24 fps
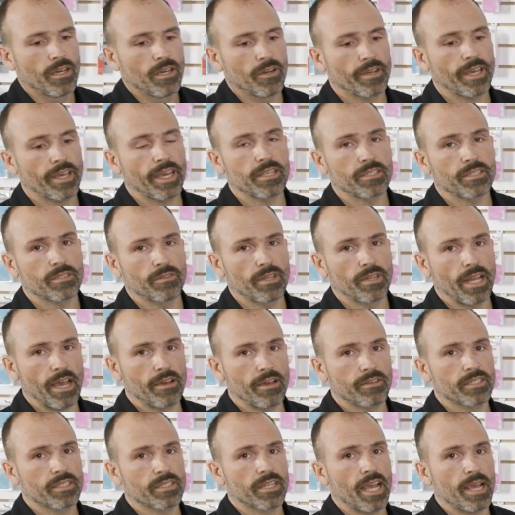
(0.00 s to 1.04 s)
Okay, so now
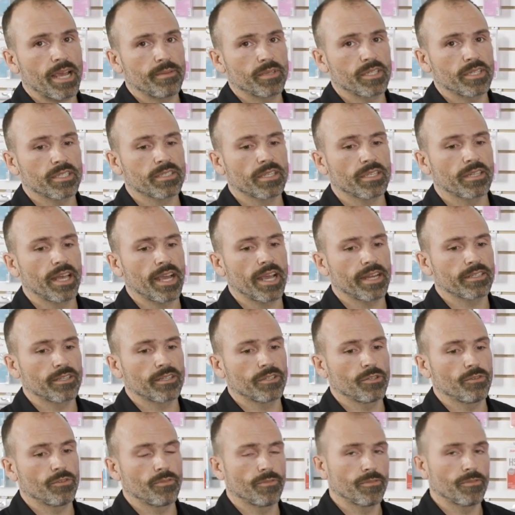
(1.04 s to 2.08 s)
it's time to select a
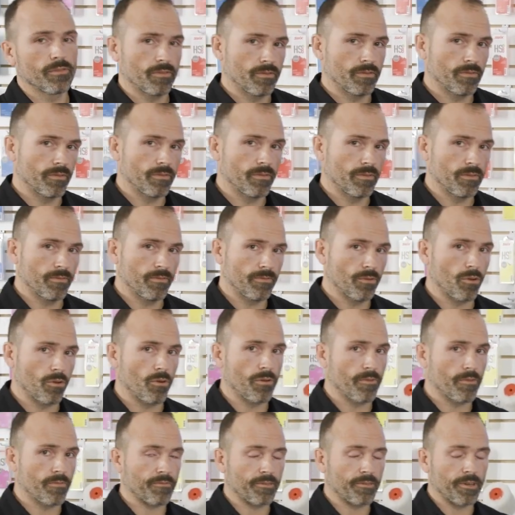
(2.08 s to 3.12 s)
new
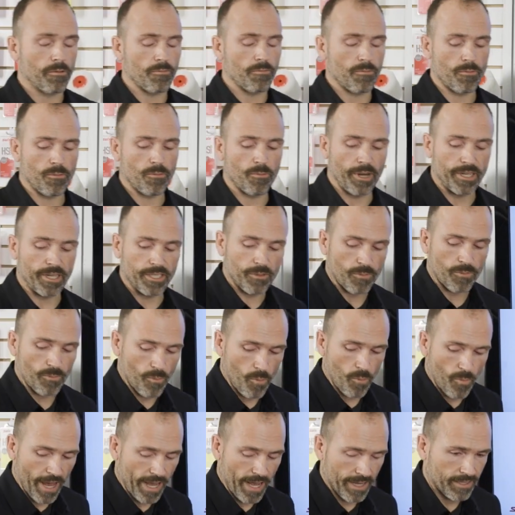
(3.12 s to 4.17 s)
fluoro-free race
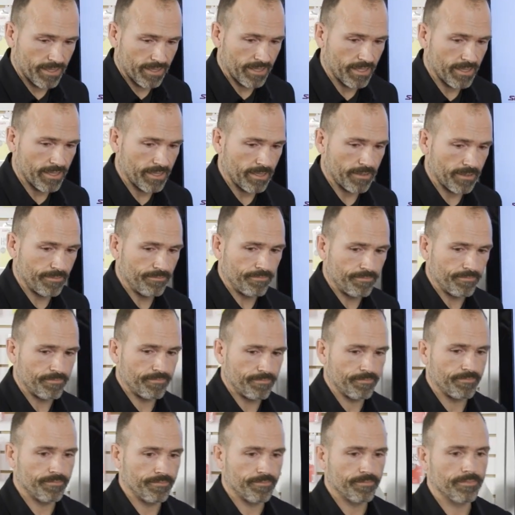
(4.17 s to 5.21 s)
wax system.
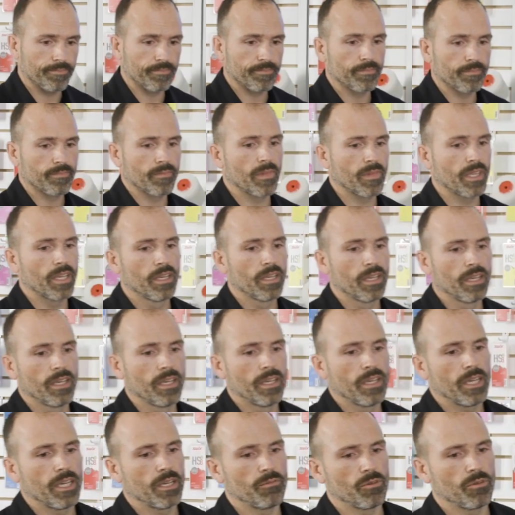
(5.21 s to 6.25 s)

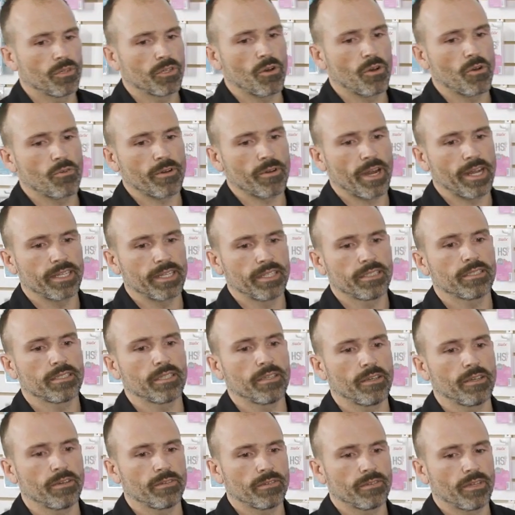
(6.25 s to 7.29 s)
And we'll go right
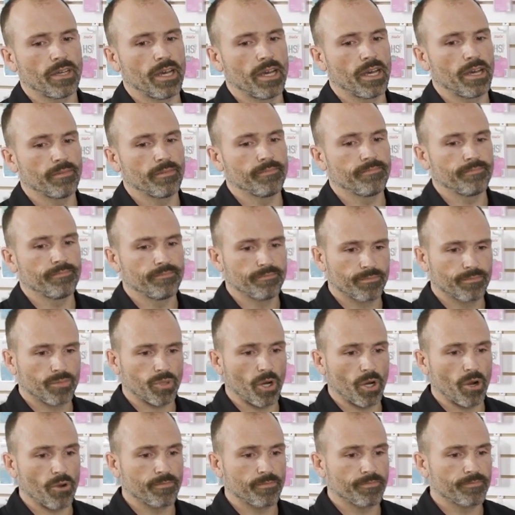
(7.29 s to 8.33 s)
into
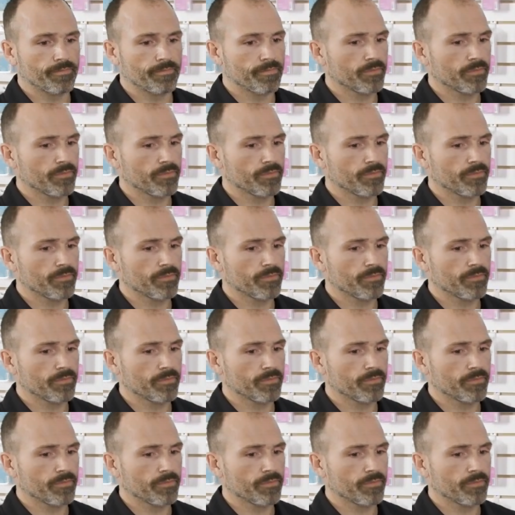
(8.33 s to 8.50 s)
Pro.